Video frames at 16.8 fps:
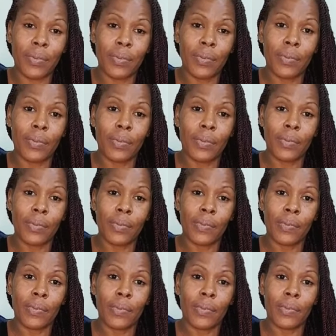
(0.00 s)

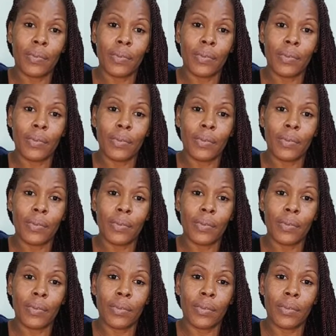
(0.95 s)

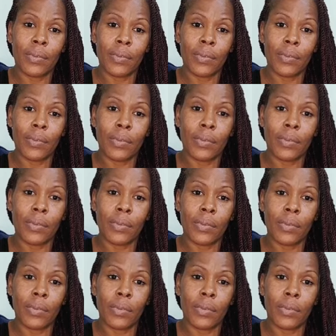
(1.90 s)
(no one is talking)